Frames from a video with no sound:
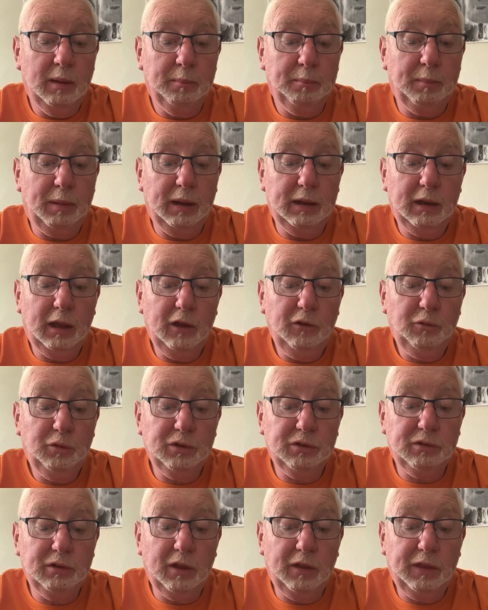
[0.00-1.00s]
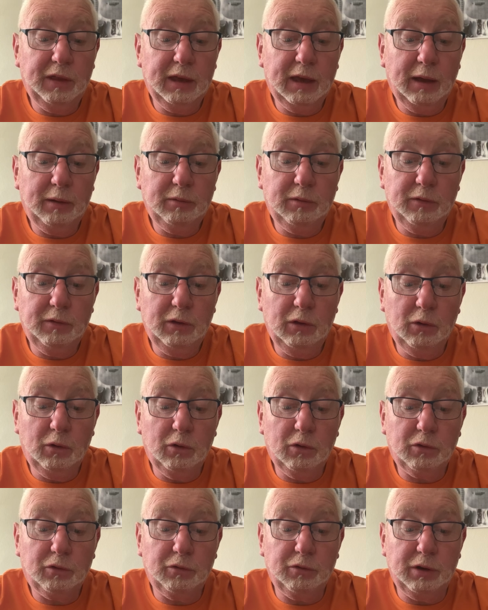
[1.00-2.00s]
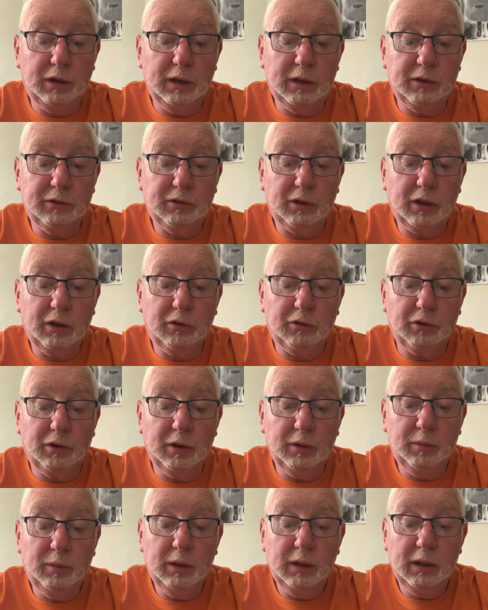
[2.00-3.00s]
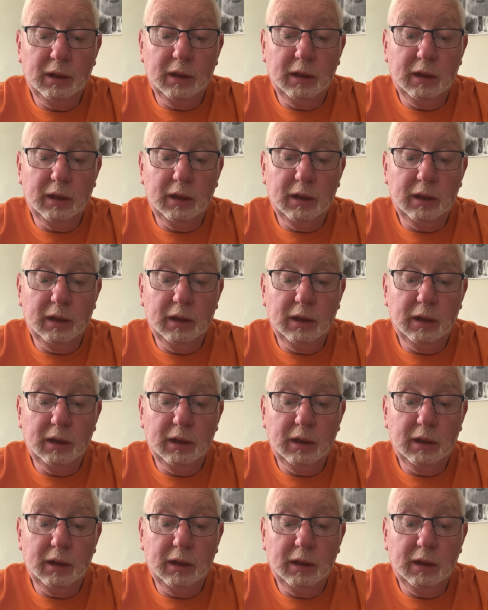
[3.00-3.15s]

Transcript: My life was nothing out of the ordinary as I grew.